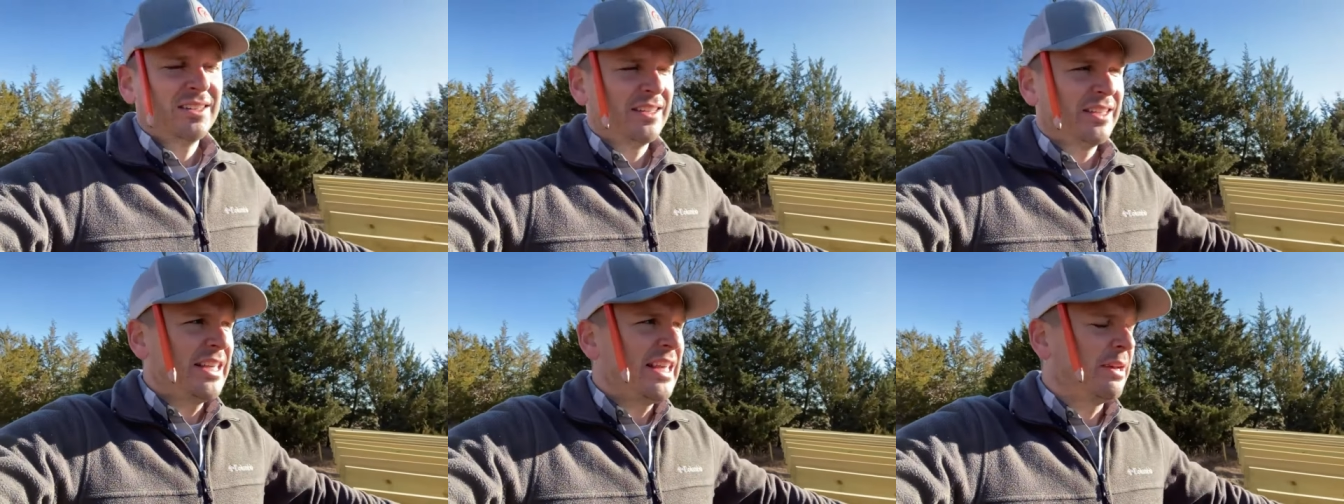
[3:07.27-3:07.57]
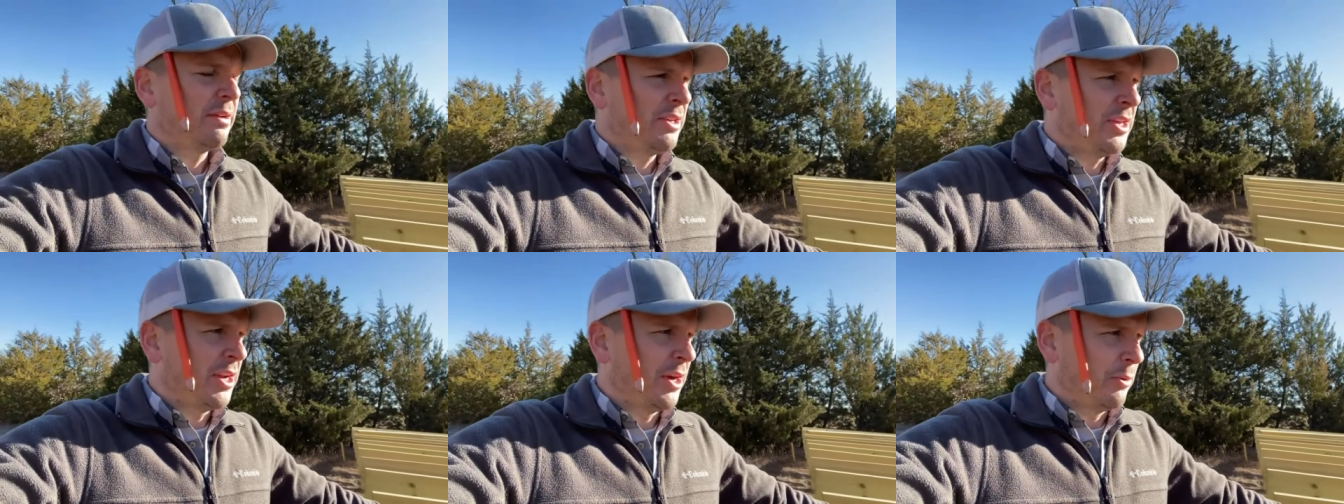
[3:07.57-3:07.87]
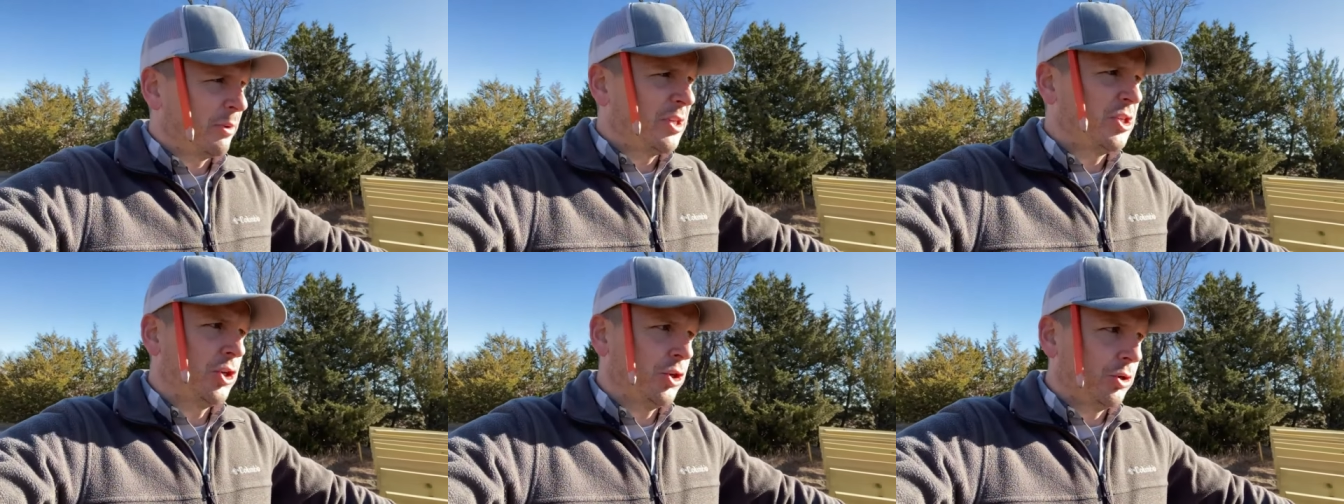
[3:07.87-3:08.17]
You know,
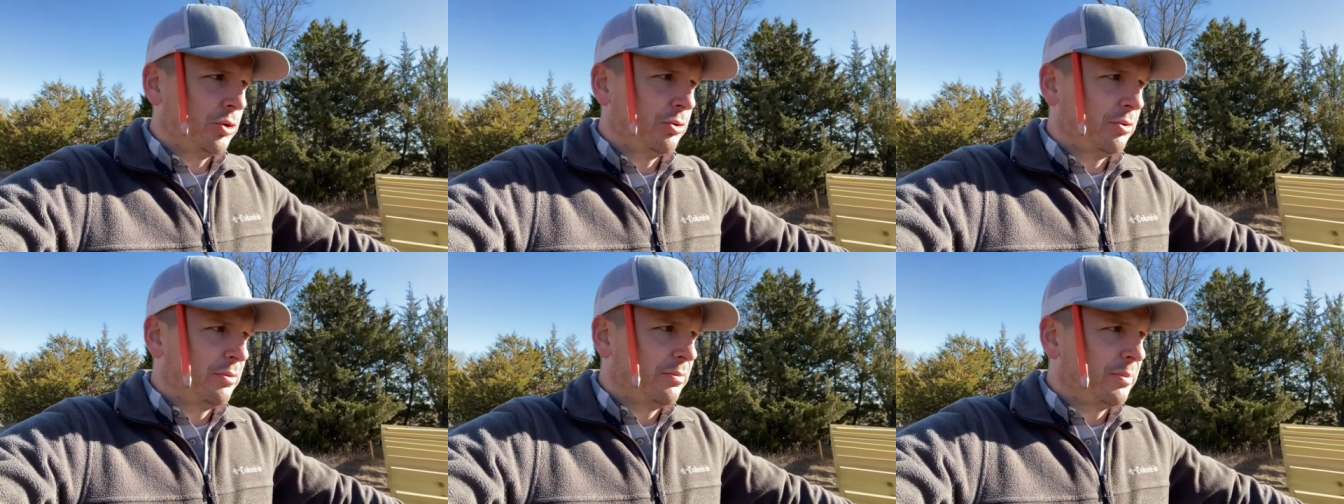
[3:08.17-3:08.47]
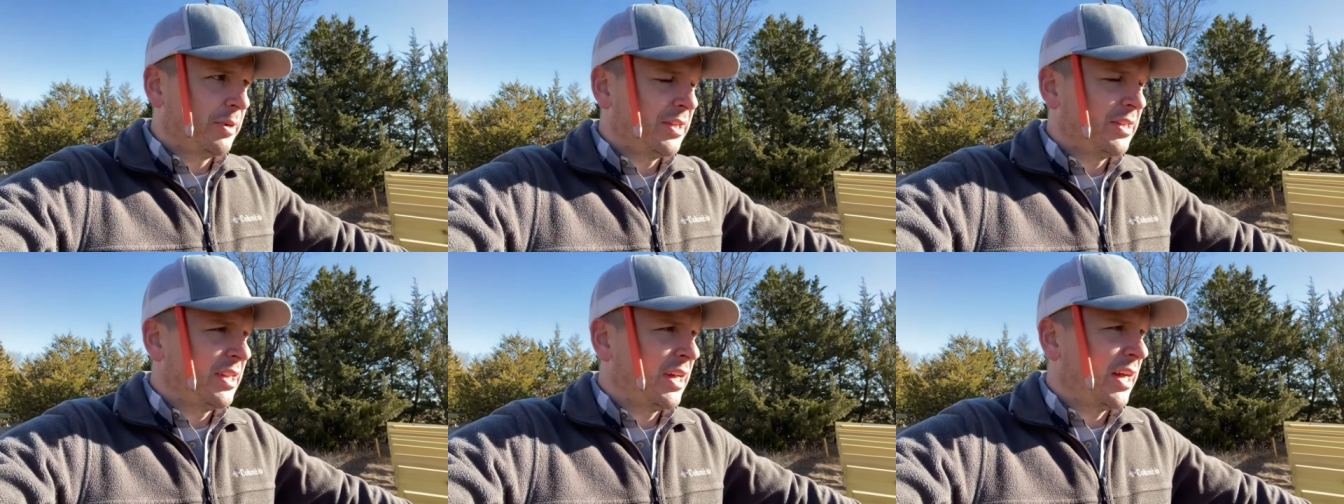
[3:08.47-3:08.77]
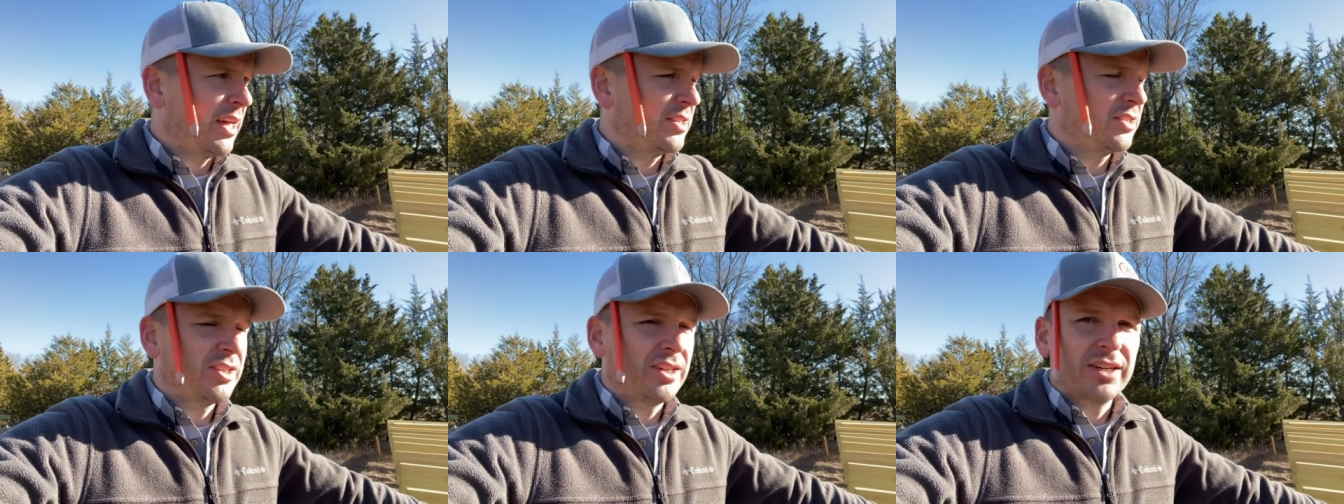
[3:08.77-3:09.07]
we do, but
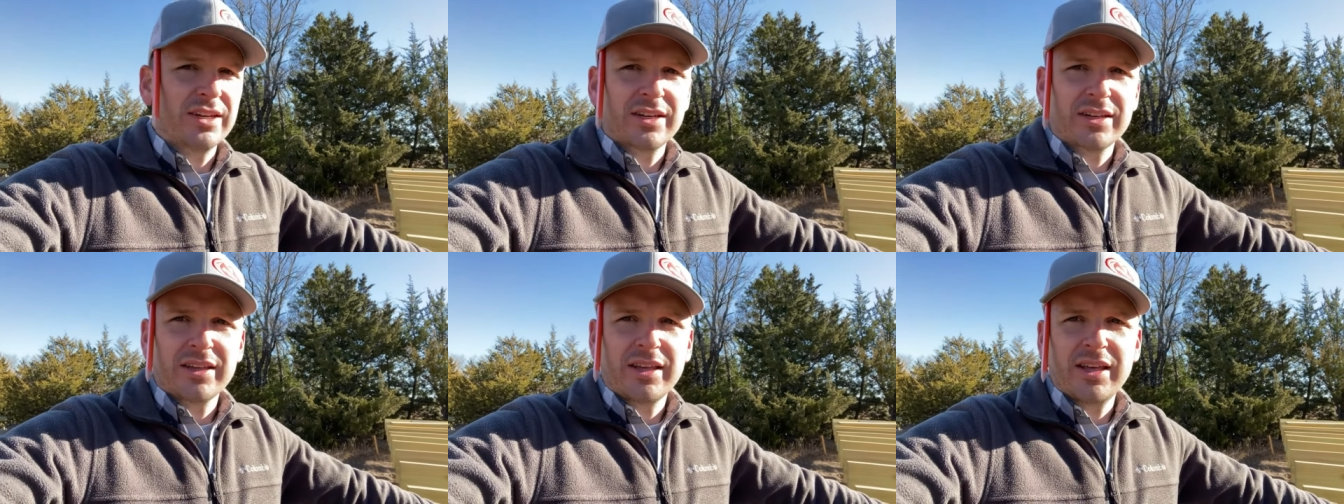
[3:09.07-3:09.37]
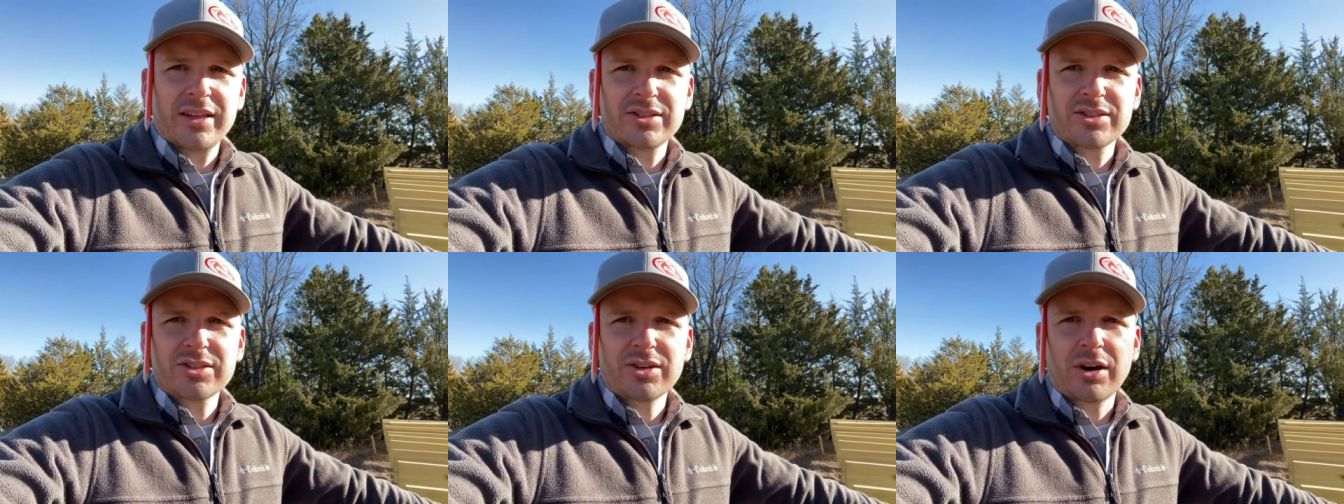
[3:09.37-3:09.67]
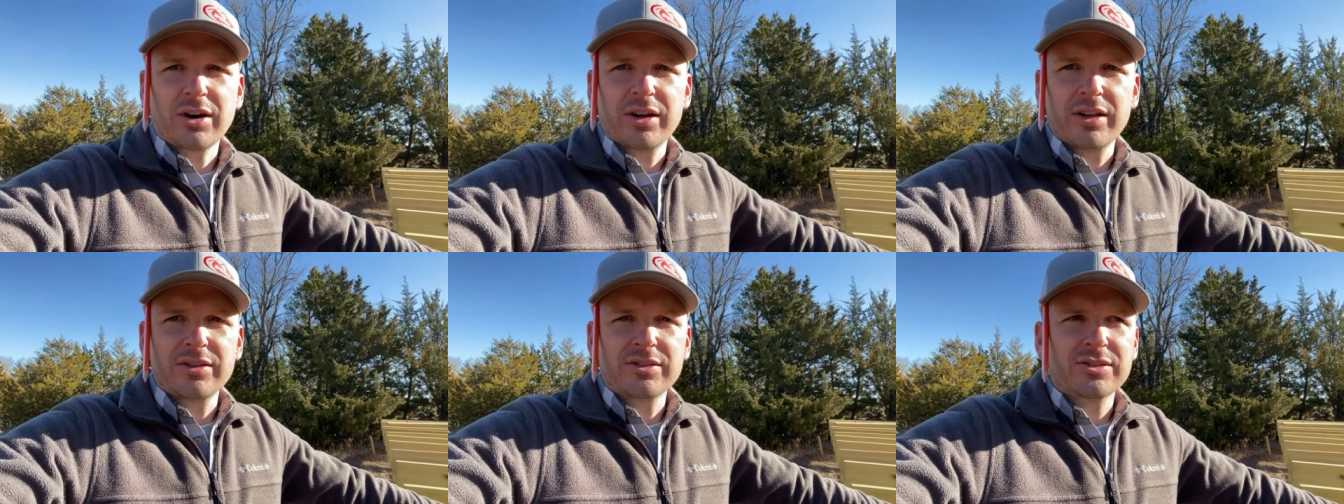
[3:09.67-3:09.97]
not to get
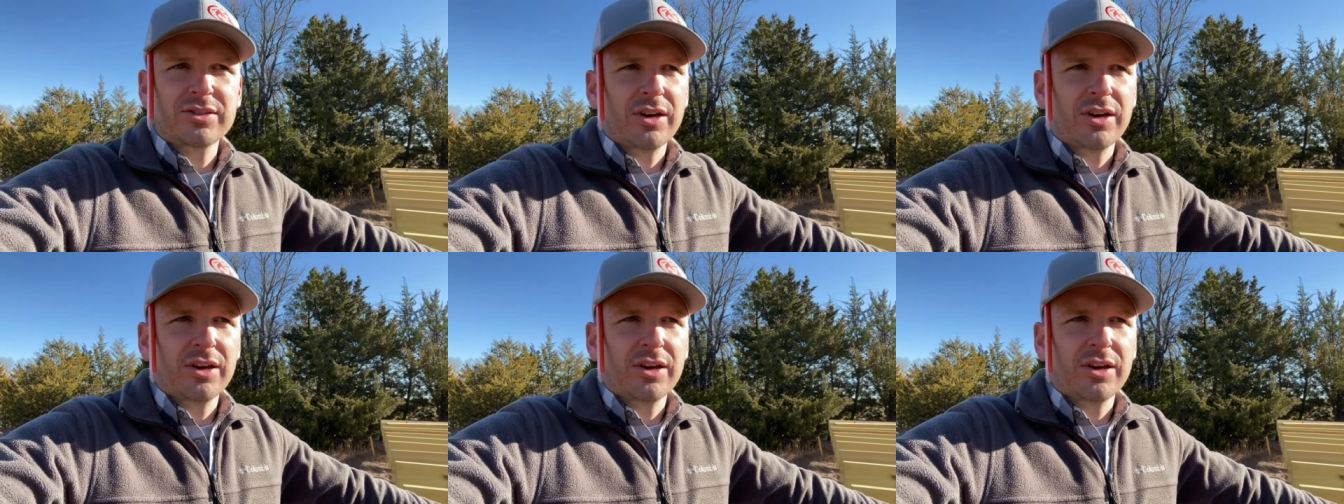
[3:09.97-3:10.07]
started.